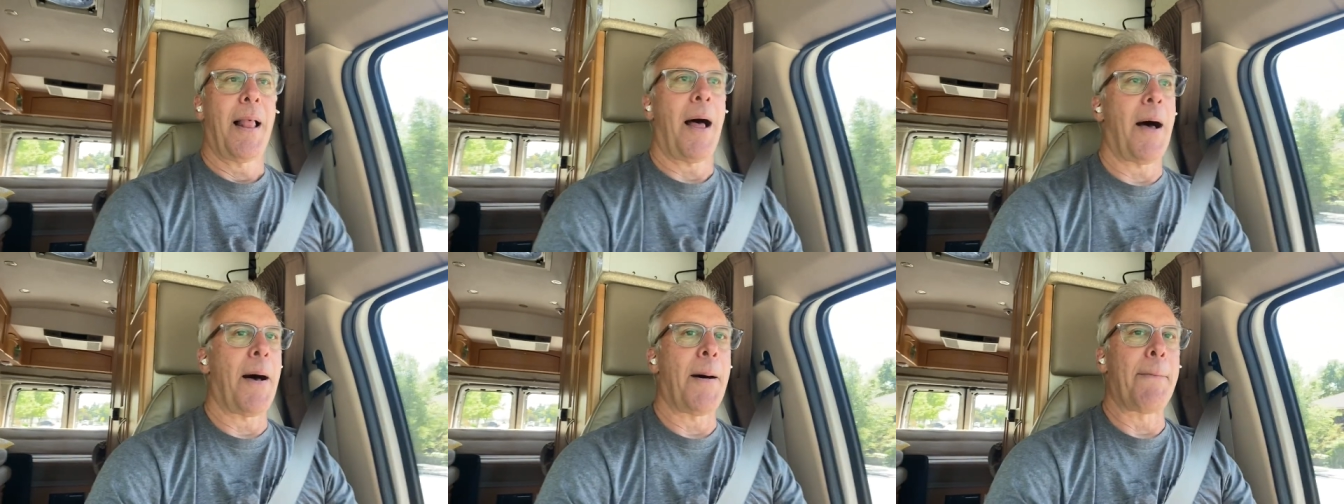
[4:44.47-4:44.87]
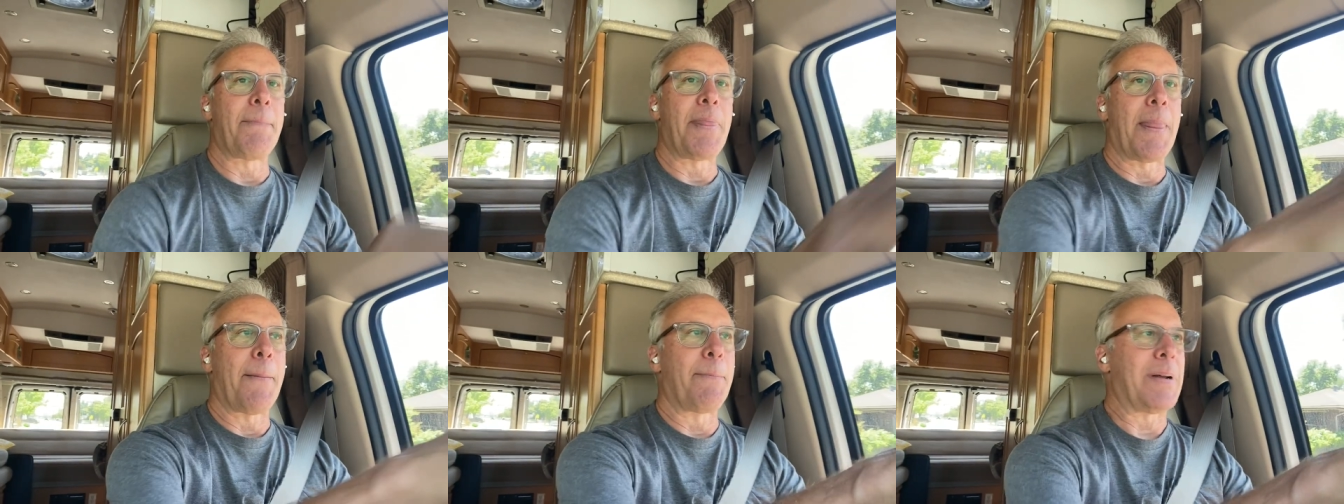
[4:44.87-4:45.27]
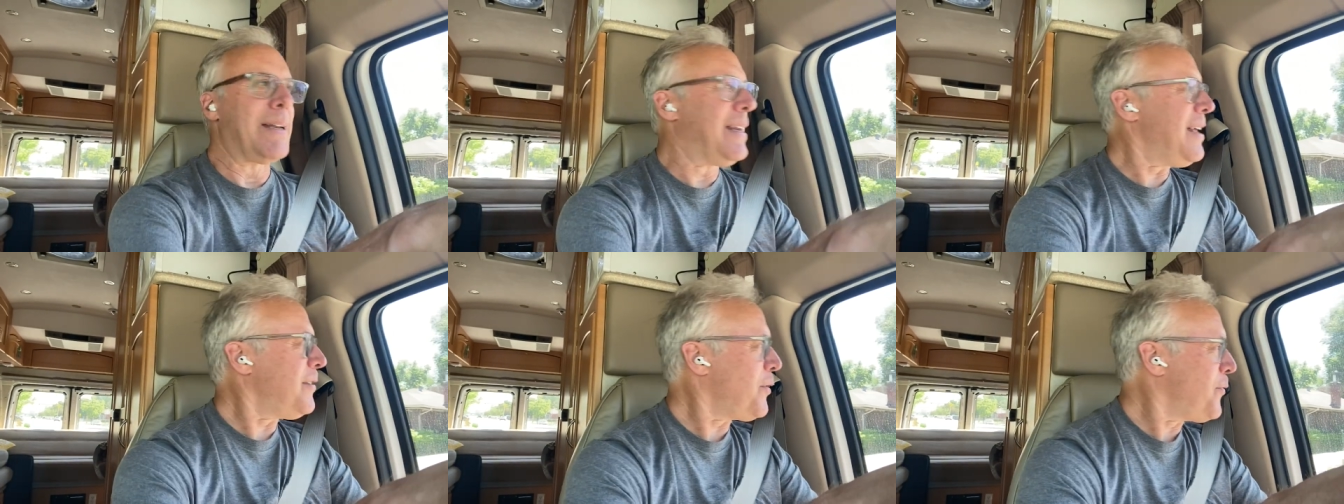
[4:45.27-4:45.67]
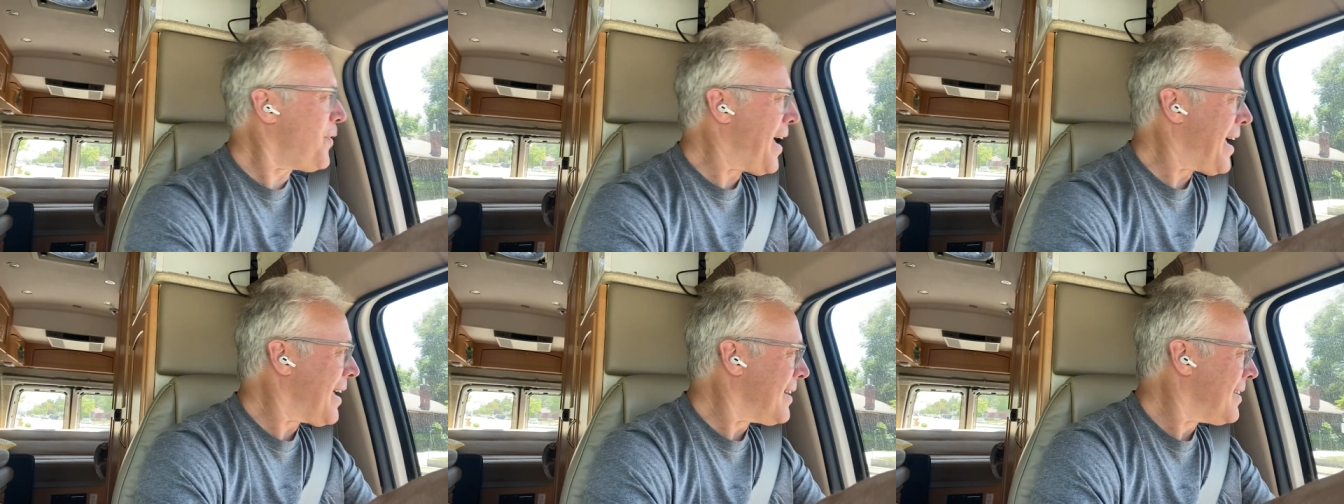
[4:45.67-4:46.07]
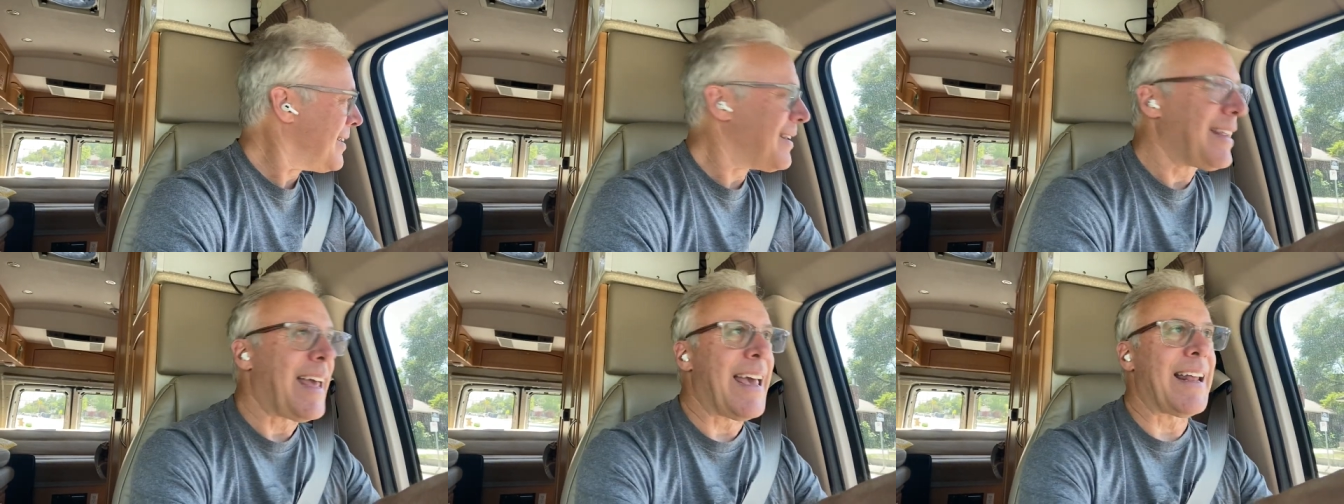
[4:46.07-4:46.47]
Um, but it is a van,
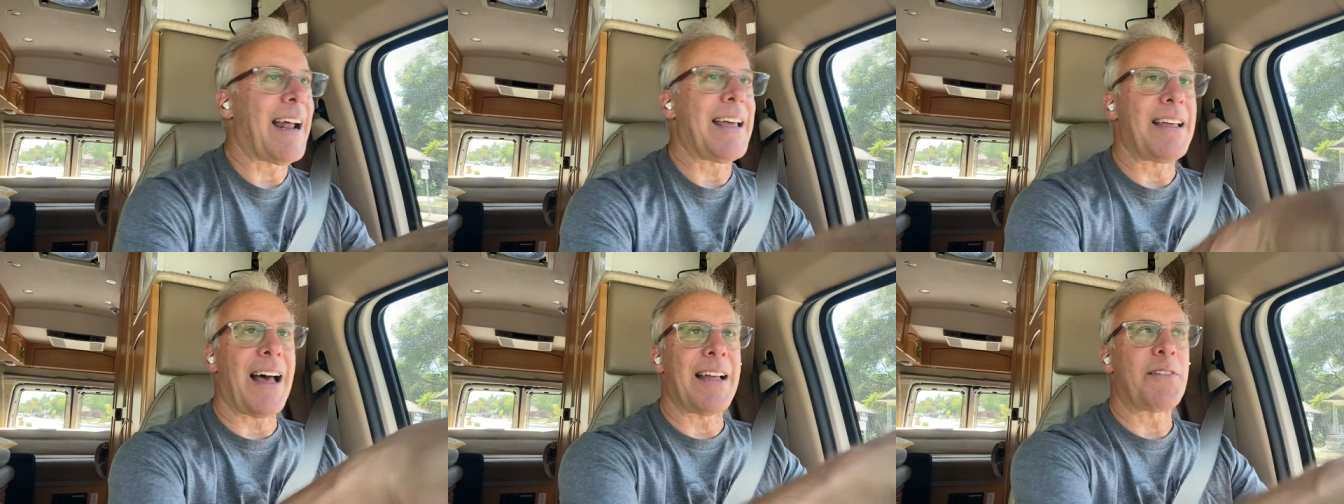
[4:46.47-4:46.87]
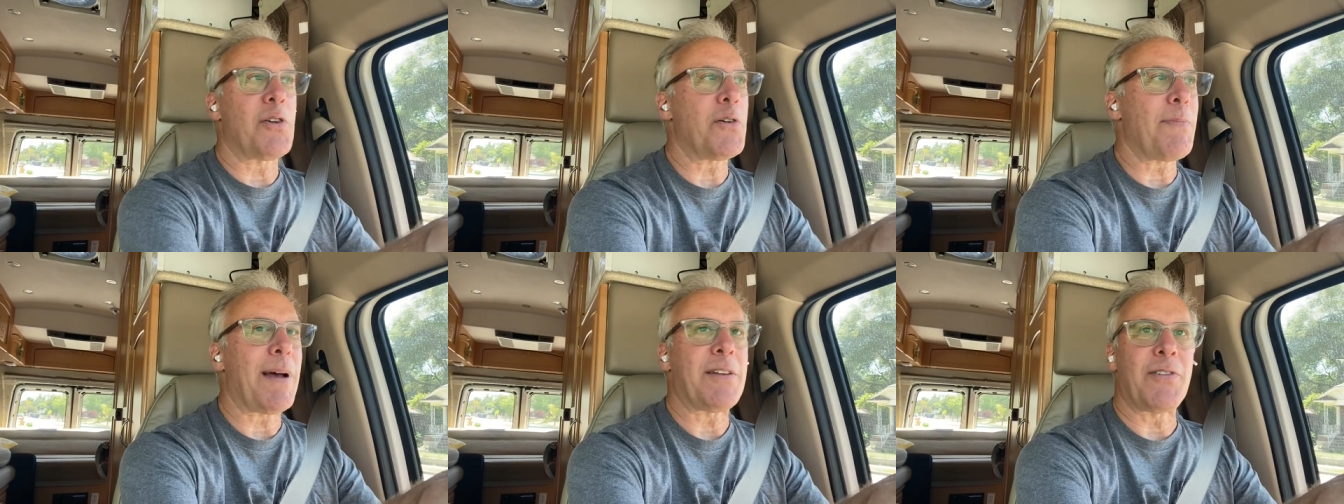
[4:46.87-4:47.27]
and I, I took my